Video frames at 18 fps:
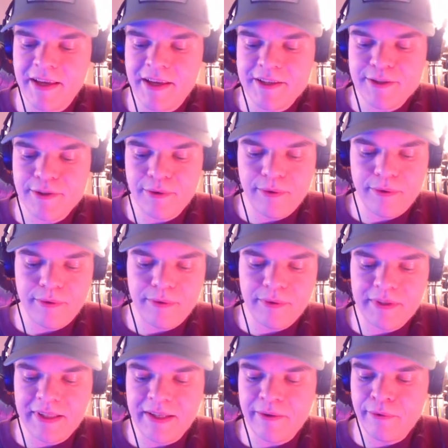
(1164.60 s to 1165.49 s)
So
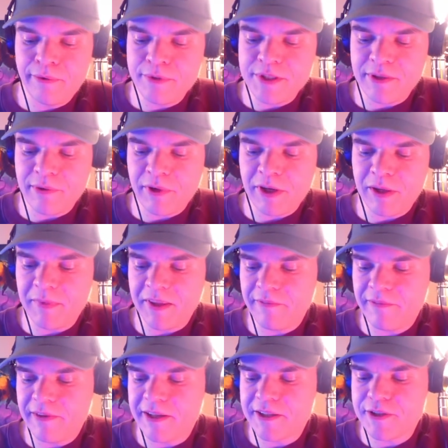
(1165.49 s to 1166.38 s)
the new streaming
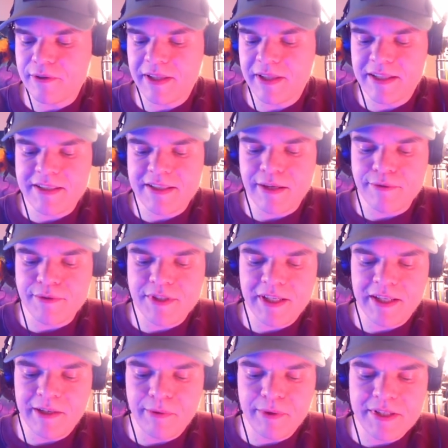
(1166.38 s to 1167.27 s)
feature, that sounds
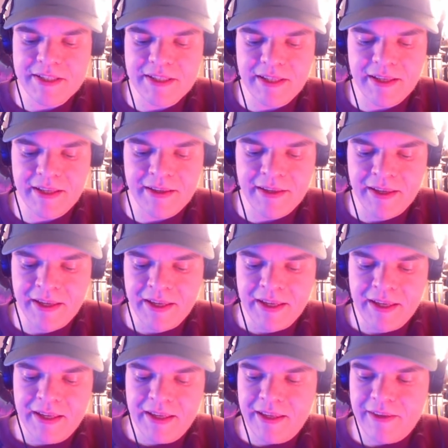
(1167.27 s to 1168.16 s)
interesting.
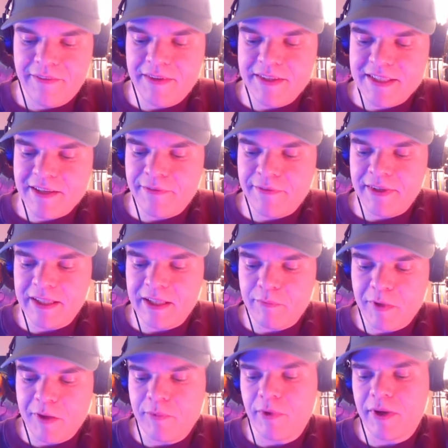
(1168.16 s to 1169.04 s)
If it's something that
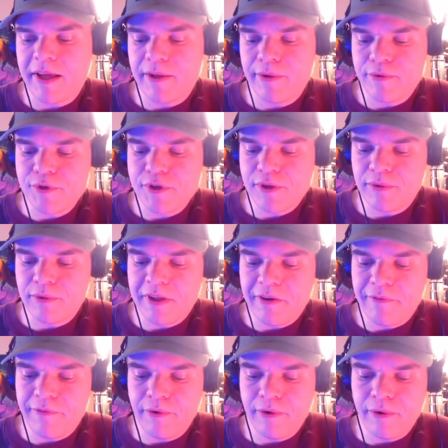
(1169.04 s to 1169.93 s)
people can use on
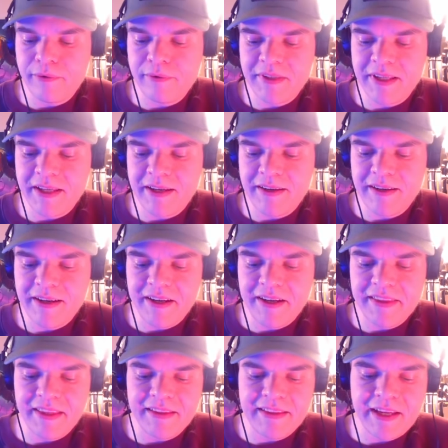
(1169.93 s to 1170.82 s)
their phone, then I
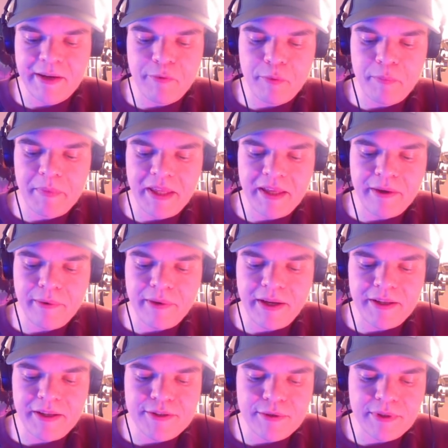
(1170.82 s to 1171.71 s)
think that would be
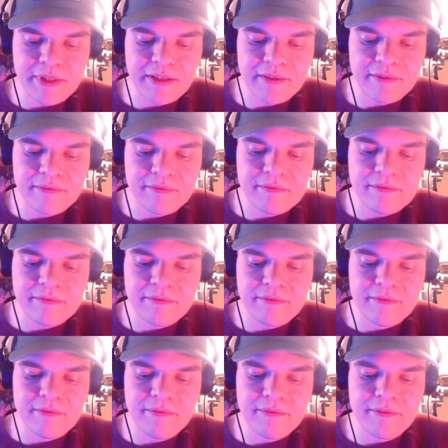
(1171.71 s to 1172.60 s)
great, so that
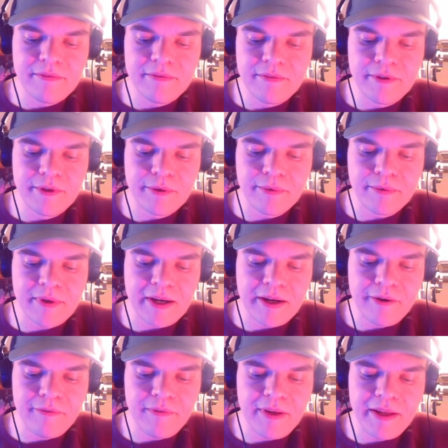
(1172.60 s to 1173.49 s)
you could
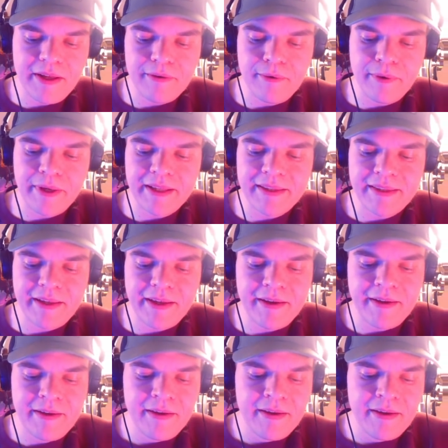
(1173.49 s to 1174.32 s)
kind of like look at the